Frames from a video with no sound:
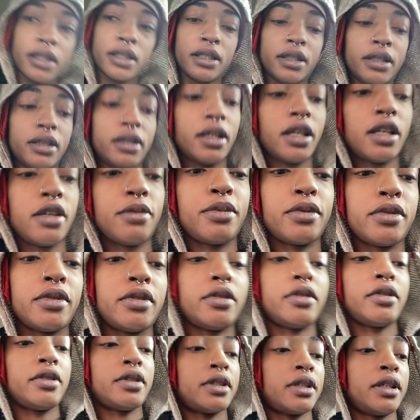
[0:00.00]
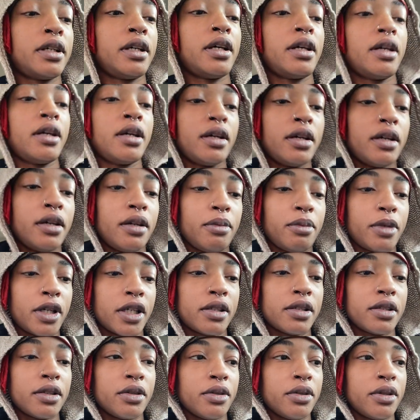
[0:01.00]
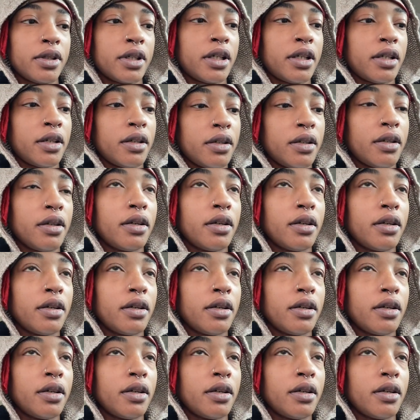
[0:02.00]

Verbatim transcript: to Staples. I'm about to go get